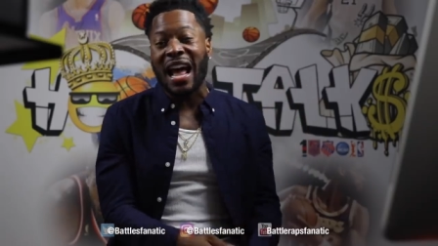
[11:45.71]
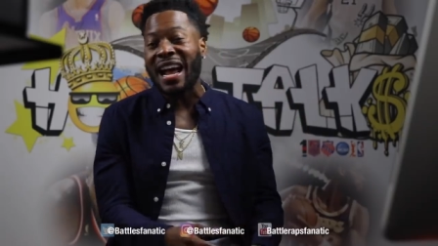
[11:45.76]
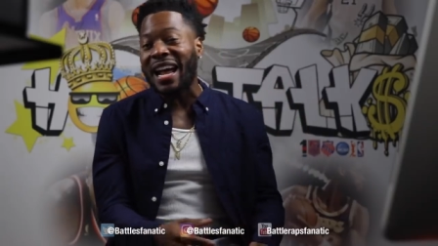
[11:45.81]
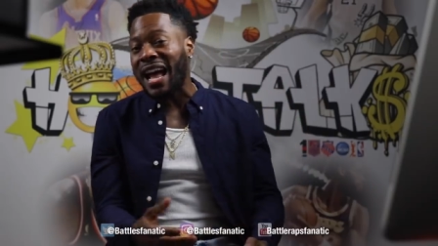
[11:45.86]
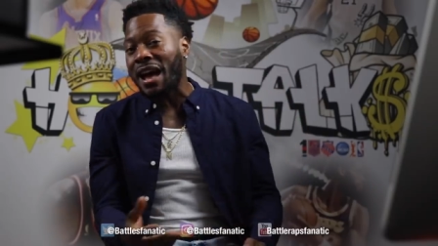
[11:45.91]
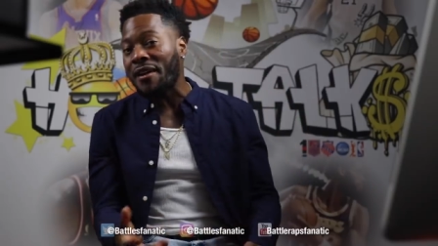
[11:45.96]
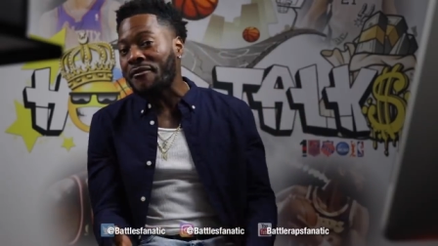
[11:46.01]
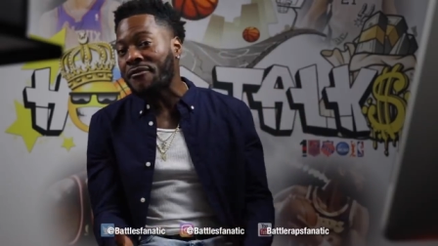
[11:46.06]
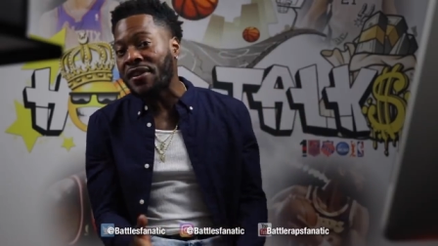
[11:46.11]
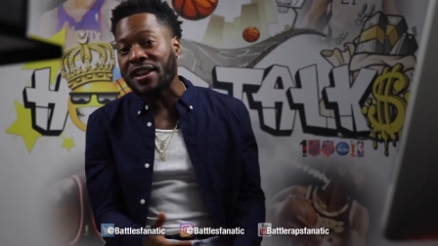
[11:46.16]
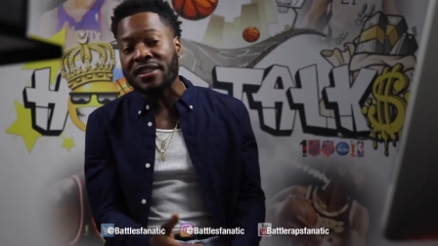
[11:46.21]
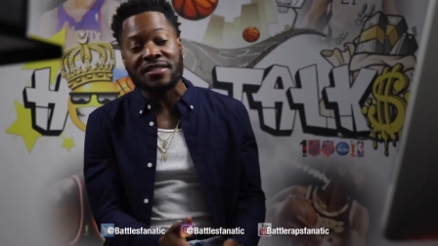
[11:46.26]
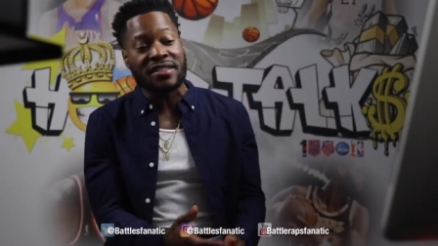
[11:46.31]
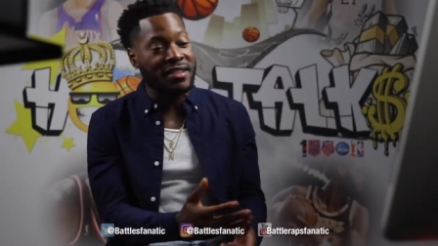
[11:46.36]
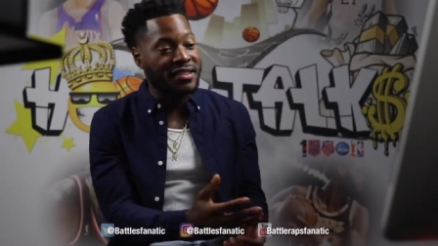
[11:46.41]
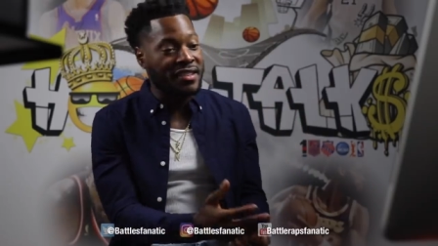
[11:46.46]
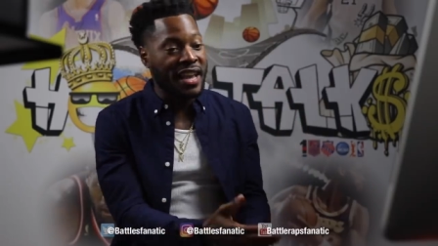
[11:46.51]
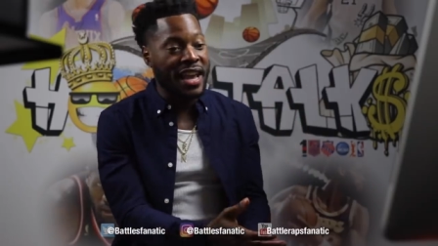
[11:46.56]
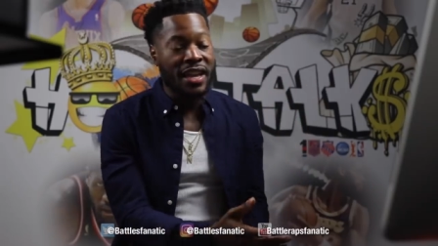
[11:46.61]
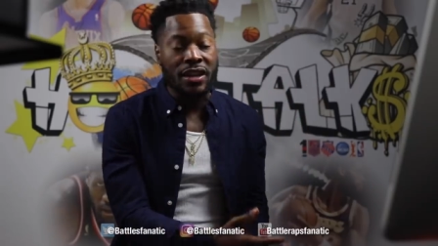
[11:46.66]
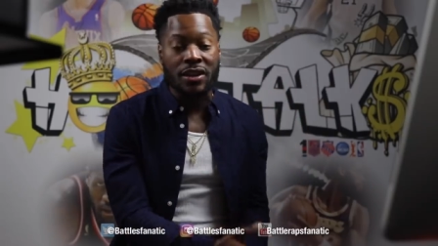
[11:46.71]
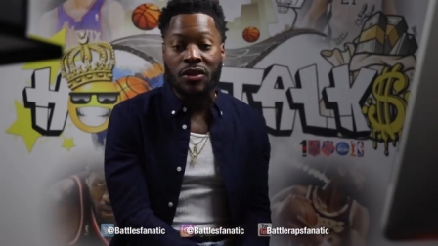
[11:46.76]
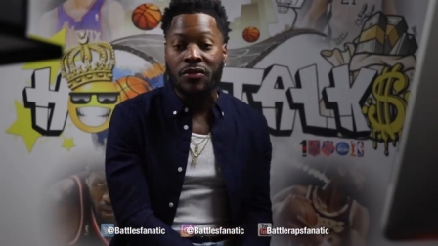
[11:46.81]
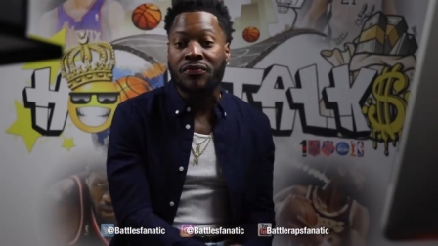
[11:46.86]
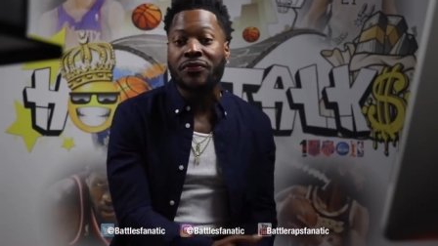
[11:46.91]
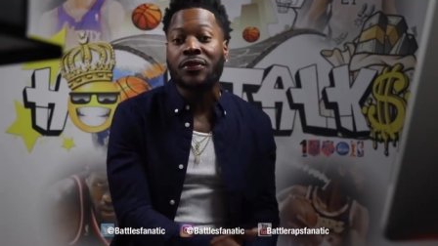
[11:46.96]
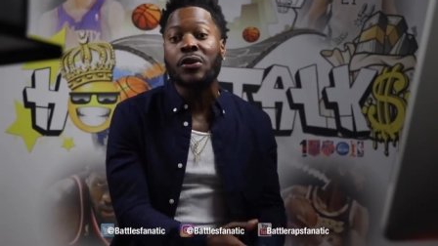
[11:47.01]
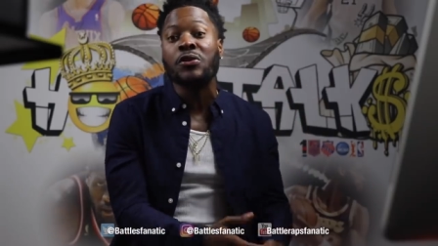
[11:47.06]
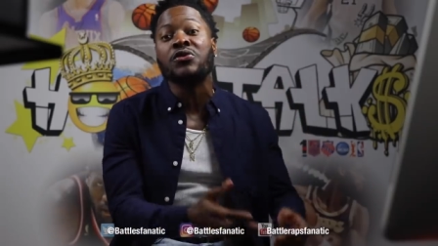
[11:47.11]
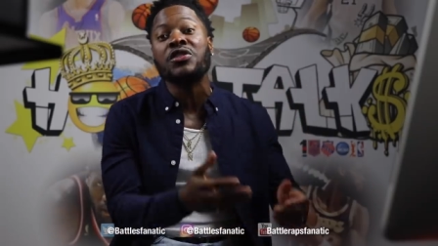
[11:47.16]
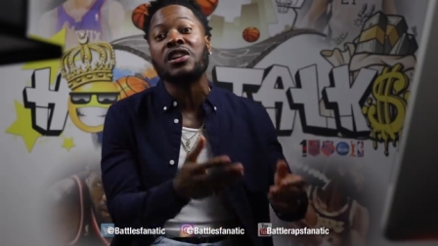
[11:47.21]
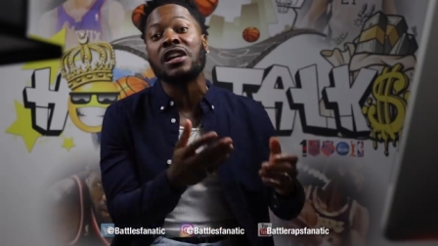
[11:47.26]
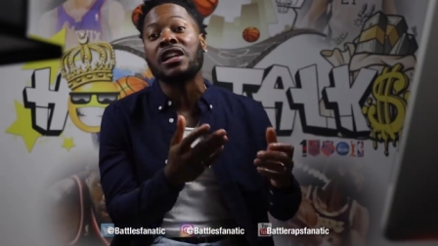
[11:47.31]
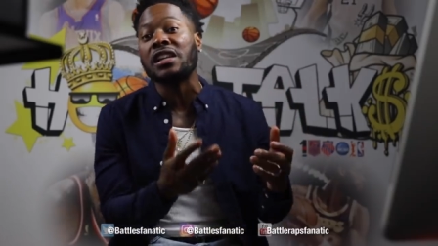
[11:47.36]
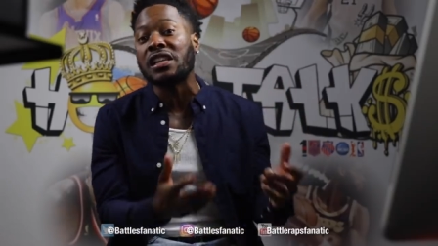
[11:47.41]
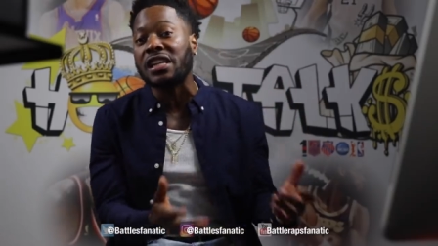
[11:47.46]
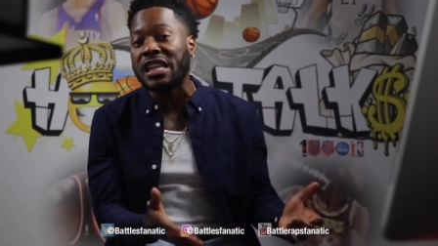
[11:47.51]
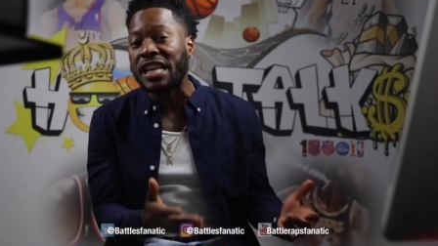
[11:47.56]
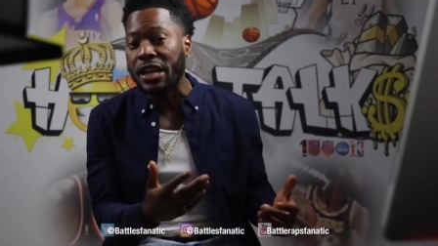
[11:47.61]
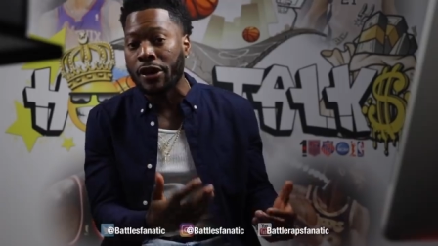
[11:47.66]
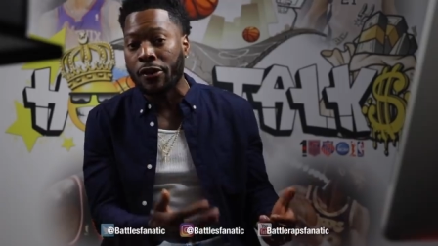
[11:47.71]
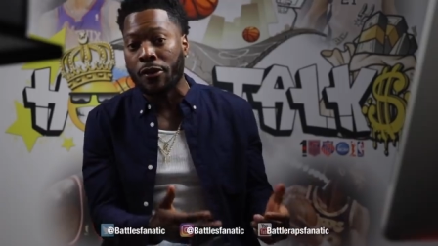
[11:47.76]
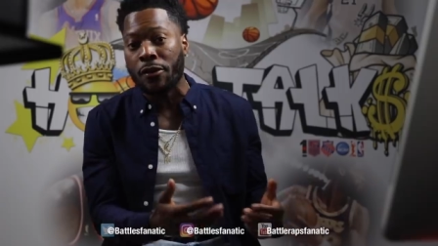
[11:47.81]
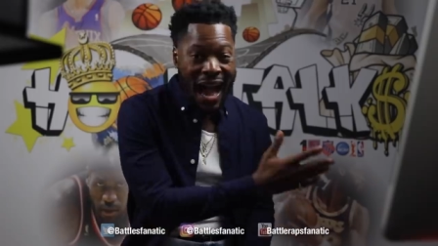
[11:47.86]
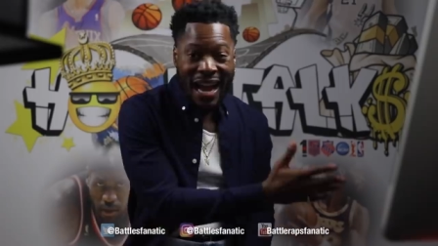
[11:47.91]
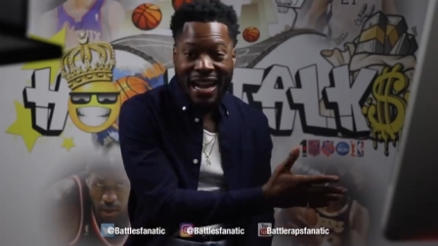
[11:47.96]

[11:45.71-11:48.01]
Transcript: I got Vixen taking the first clear.